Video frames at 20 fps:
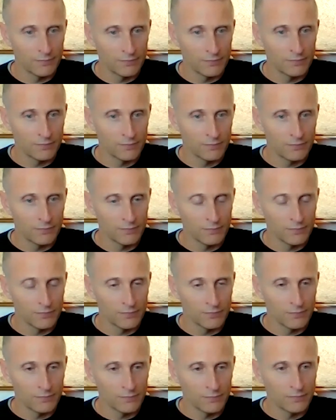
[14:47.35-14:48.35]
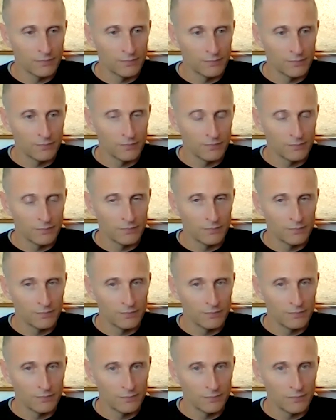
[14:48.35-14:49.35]

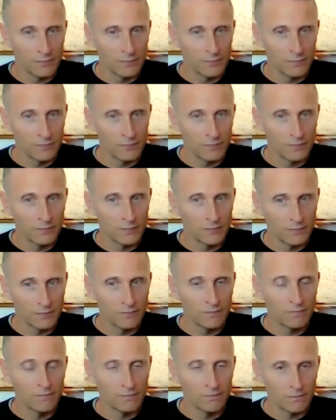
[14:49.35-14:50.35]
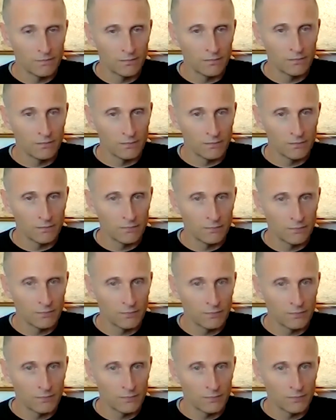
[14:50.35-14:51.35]

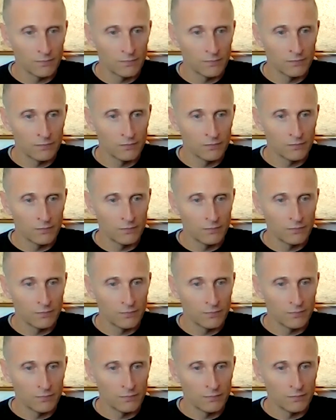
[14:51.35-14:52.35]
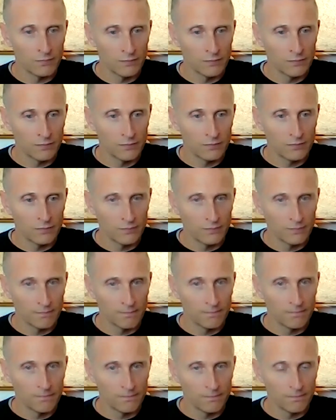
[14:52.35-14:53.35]

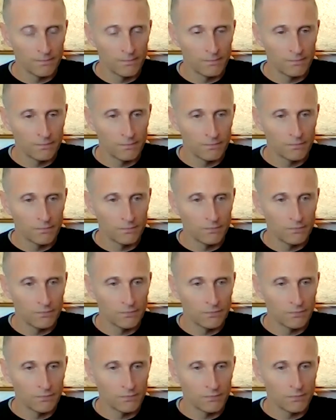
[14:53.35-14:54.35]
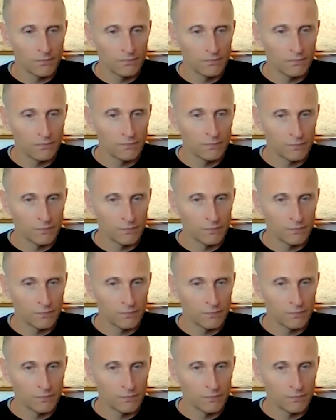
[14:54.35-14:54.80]
[no speech]